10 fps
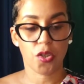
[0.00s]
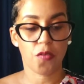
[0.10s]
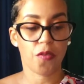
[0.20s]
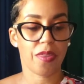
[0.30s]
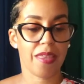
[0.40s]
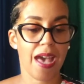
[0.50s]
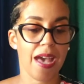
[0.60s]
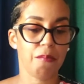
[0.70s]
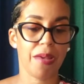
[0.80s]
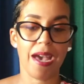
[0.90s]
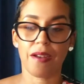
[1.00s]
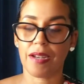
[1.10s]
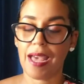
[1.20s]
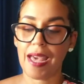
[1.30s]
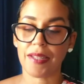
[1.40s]
So for that
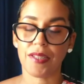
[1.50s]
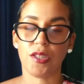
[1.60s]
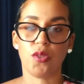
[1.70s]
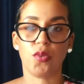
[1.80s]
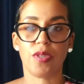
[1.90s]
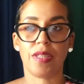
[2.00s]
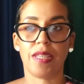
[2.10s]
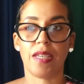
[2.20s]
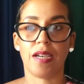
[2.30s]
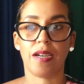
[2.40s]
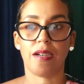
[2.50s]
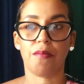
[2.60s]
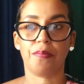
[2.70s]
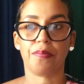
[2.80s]
pattern, I had to use the